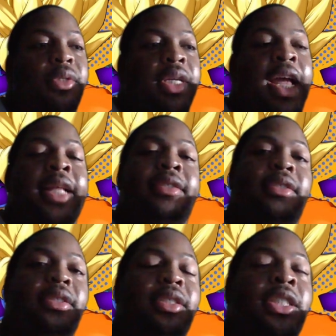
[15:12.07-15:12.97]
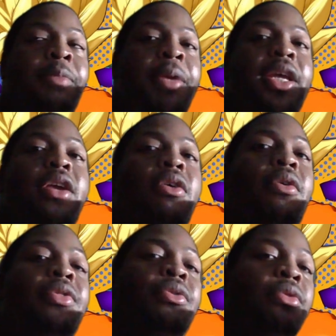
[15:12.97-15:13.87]
and speaking
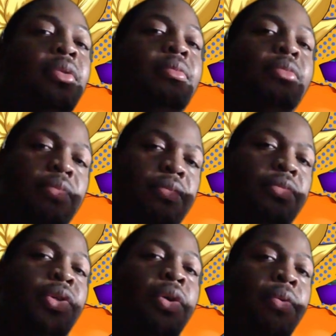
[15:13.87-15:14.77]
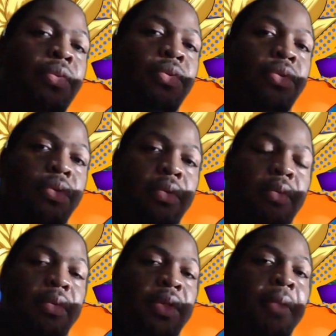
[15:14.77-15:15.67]
on the, you know,
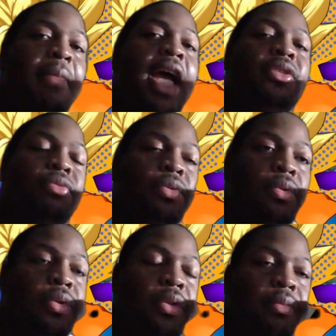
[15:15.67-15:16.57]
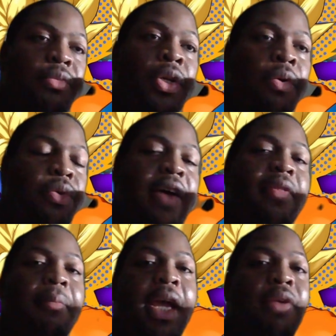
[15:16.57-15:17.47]
the match rules, you know, you have
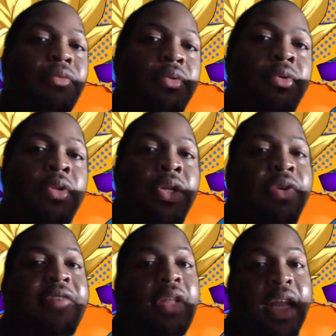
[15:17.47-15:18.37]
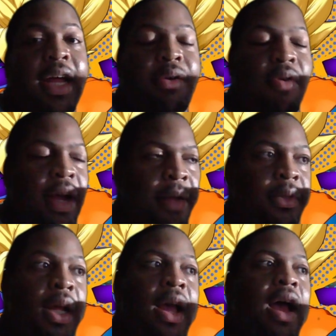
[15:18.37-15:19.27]
the main rule and you have the land grabs.
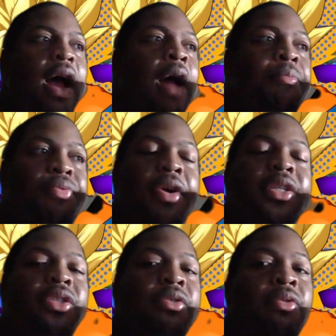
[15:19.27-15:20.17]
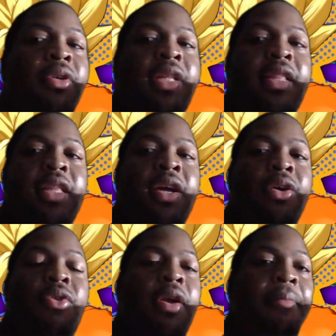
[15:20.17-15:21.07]
I'm pretty sure that they're
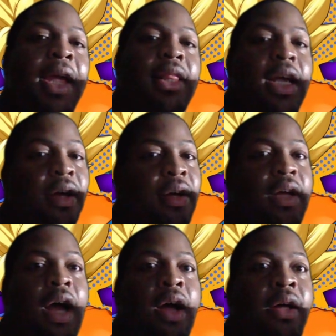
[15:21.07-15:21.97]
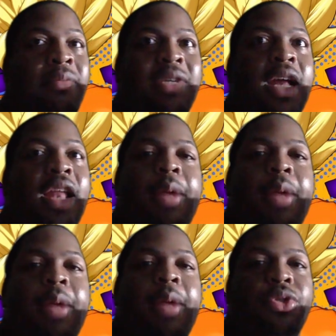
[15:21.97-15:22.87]
going to make like a, a kind of like a
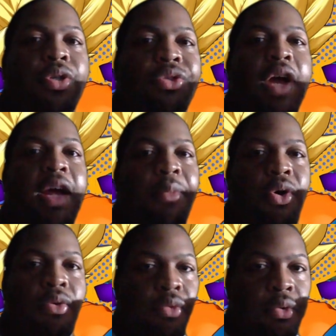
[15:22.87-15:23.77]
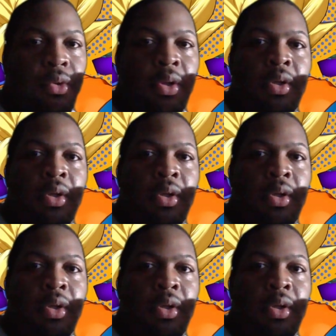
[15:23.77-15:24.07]
capture the Dragon Ball rule